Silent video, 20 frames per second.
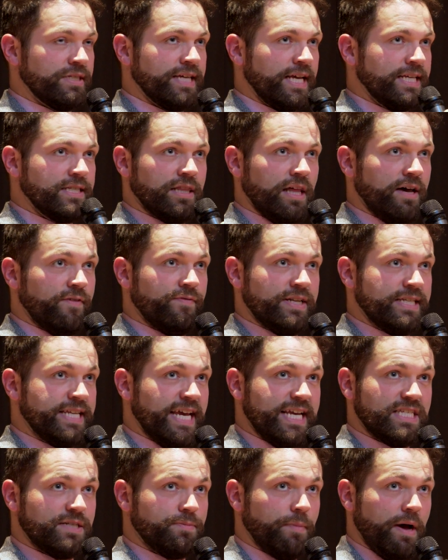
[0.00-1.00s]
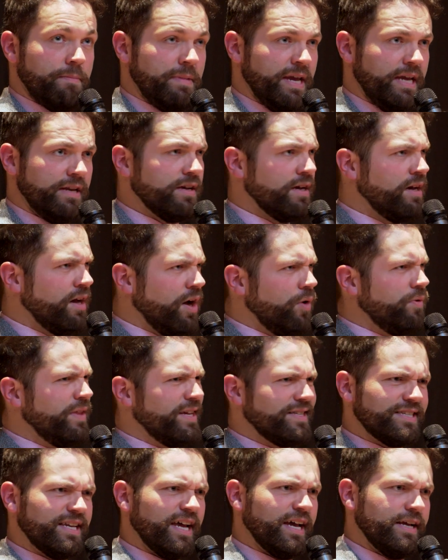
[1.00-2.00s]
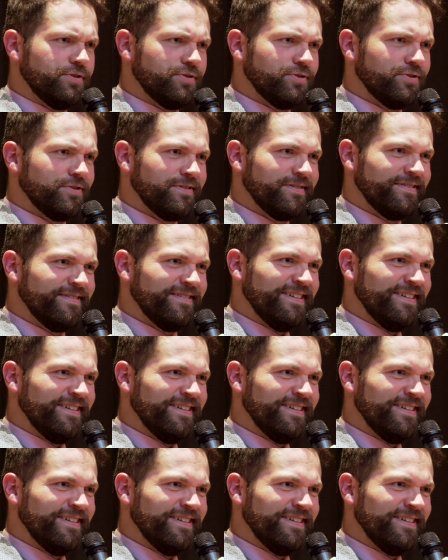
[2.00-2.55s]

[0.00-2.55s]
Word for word: says love, and taste my meat. Oh, that's nice.